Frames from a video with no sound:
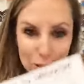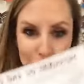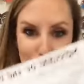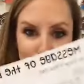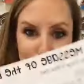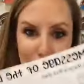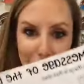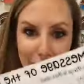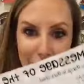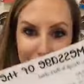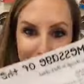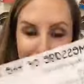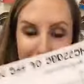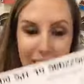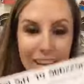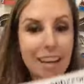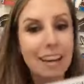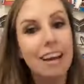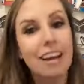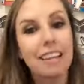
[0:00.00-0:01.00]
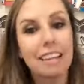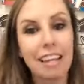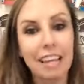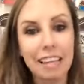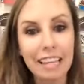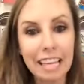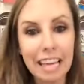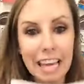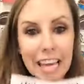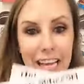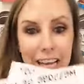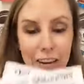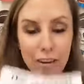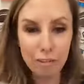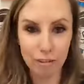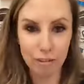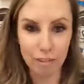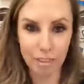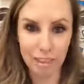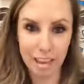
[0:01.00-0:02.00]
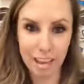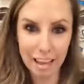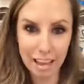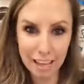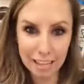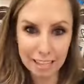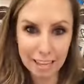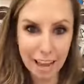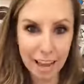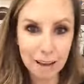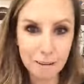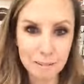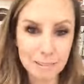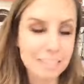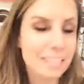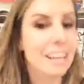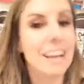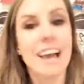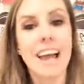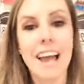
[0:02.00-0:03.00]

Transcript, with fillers: you'll find the link for the handout,